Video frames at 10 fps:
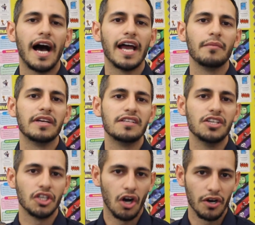I am a
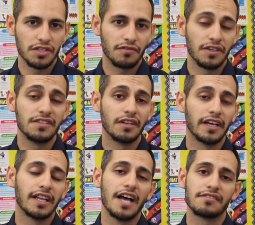teaching artist for East
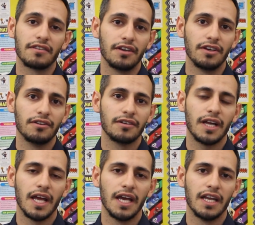LA Classic Theater
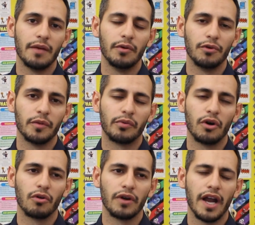and I've been with the
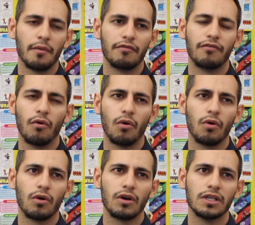program
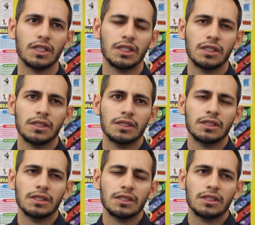for
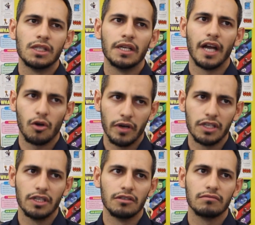not quite a
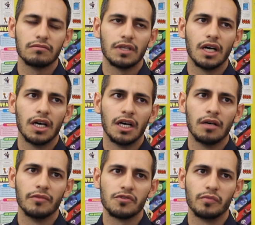year.
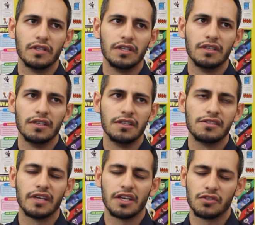This will be the
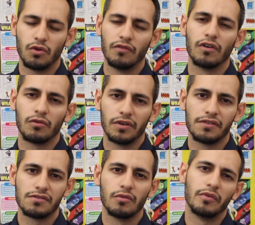second school I work with,
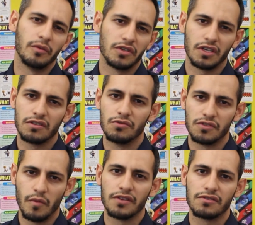so pretty much like 2
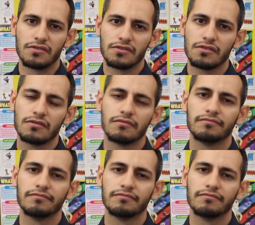semesters.